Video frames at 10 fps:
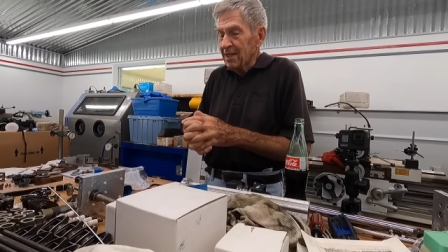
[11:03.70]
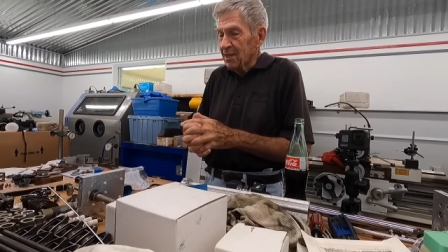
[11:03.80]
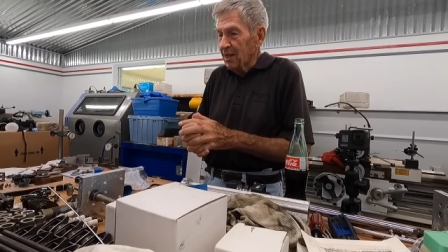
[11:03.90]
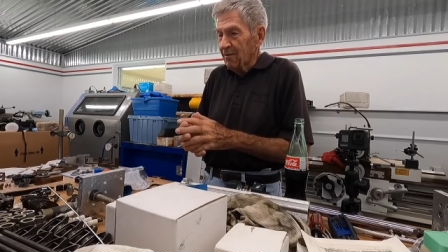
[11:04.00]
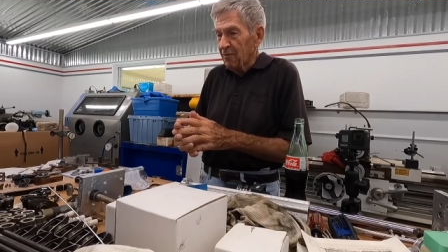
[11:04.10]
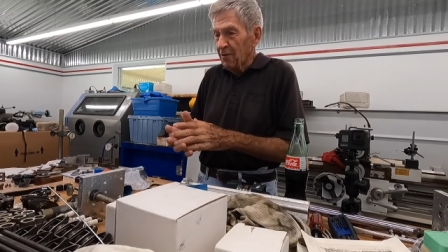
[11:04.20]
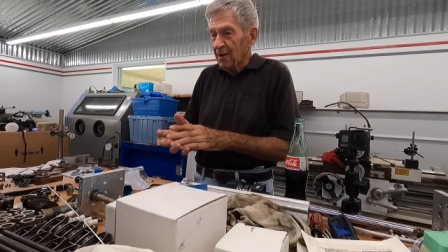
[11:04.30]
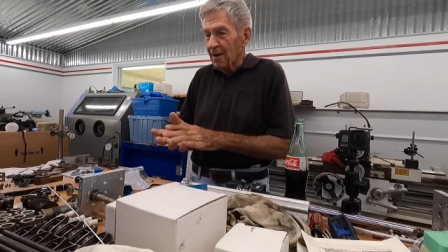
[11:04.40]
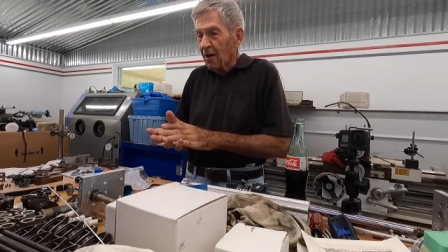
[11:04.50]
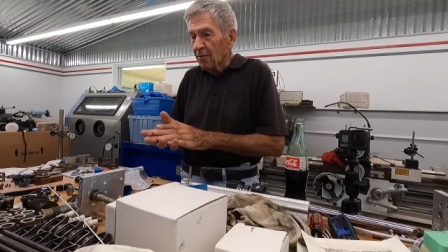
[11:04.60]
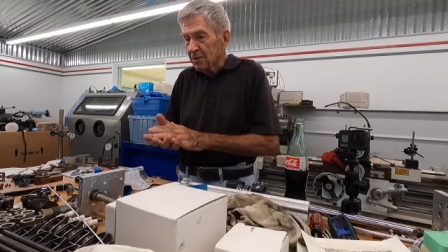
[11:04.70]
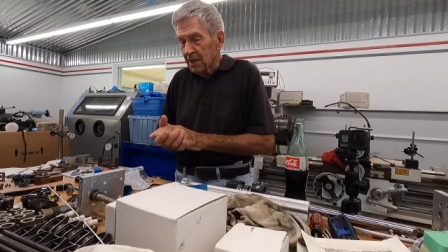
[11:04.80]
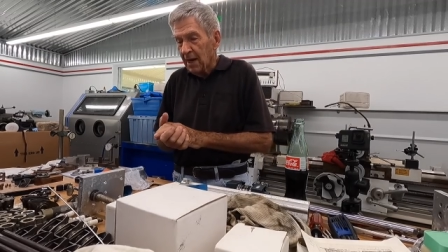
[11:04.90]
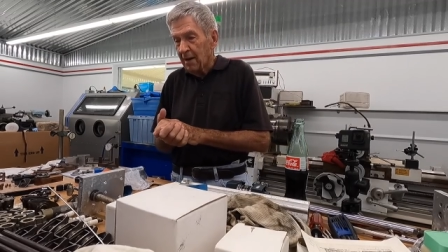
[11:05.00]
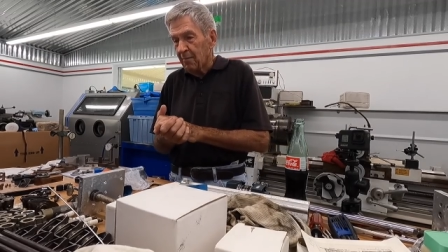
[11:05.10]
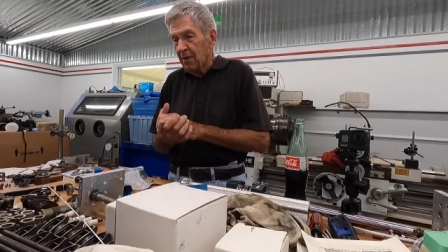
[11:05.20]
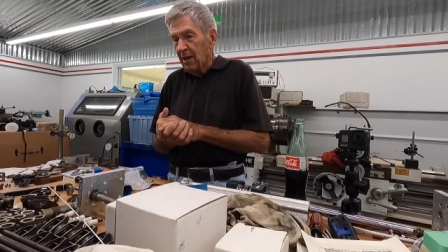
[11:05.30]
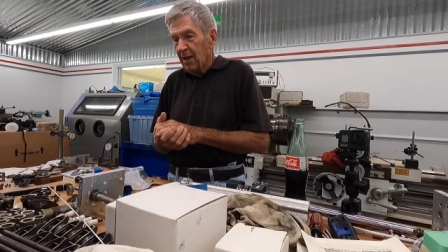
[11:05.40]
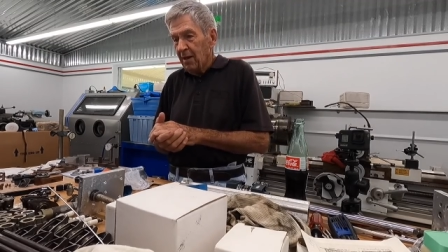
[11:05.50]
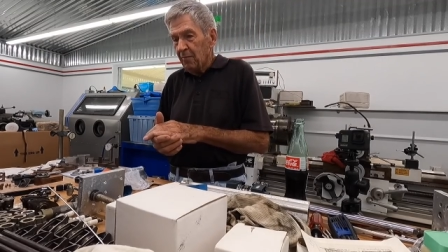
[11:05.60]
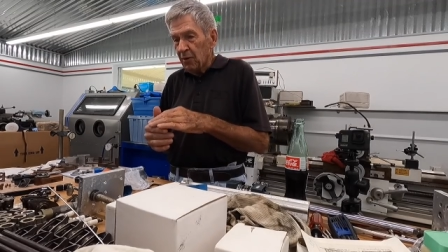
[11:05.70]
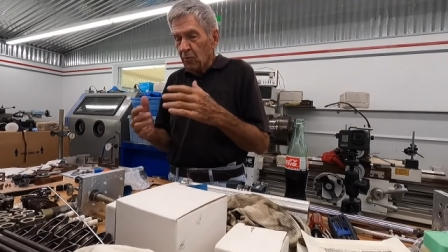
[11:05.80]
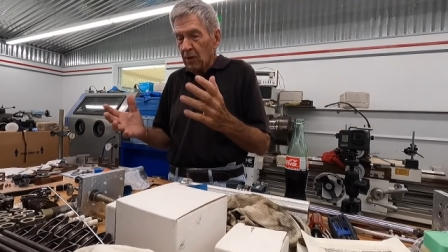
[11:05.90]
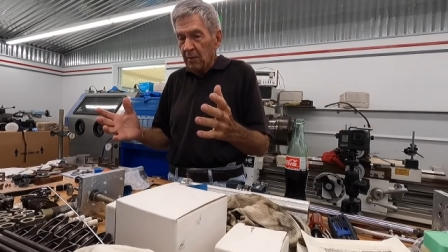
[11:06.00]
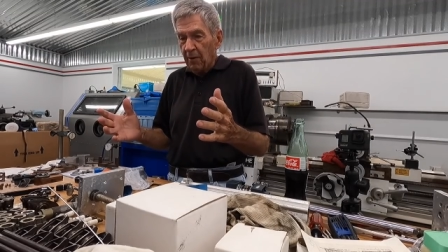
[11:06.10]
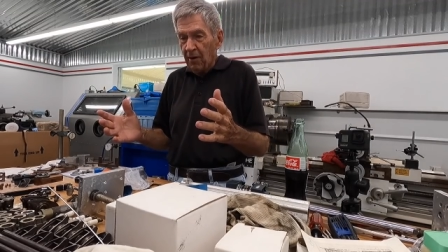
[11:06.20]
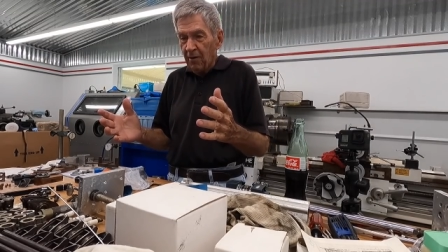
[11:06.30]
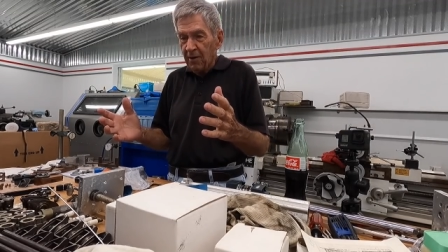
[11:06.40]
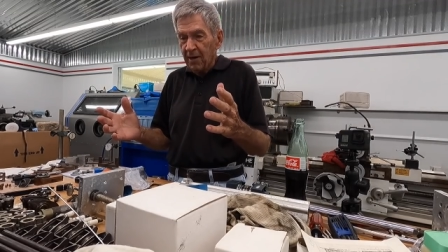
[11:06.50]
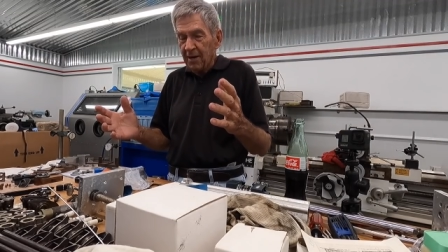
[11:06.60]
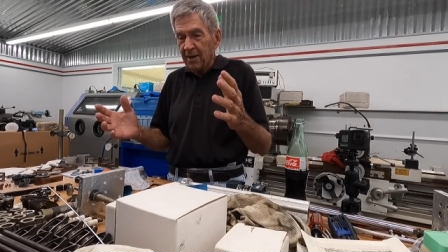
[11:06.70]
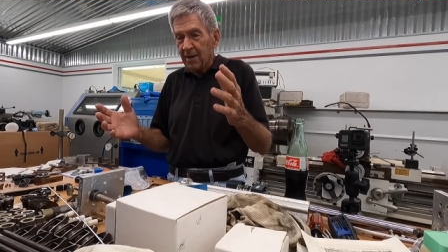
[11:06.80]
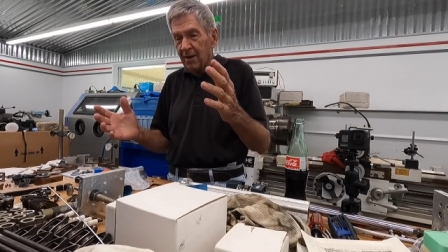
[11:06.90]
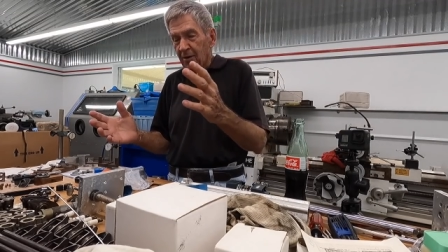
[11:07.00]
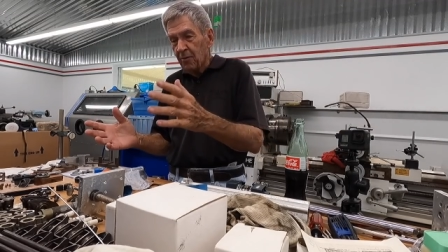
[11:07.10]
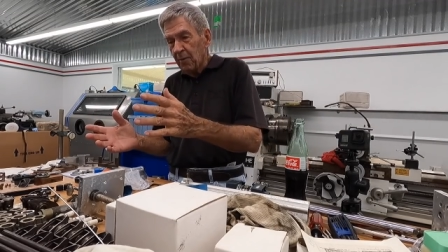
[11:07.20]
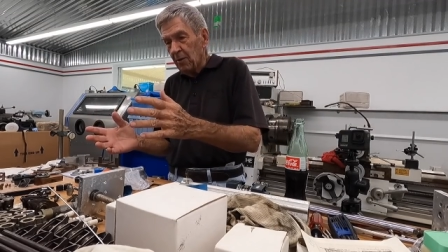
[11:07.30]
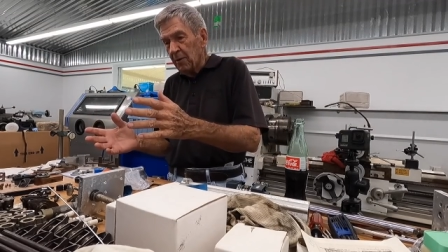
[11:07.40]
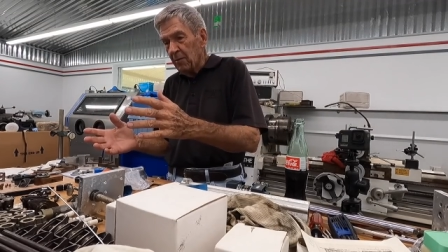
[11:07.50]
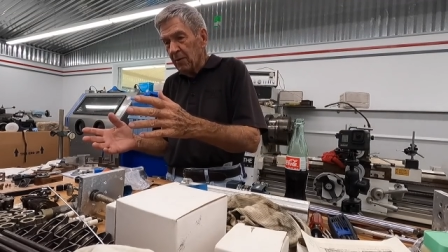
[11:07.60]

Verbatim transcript: that thing for a long time. Put a wheelie bar on it and one hundred millimeter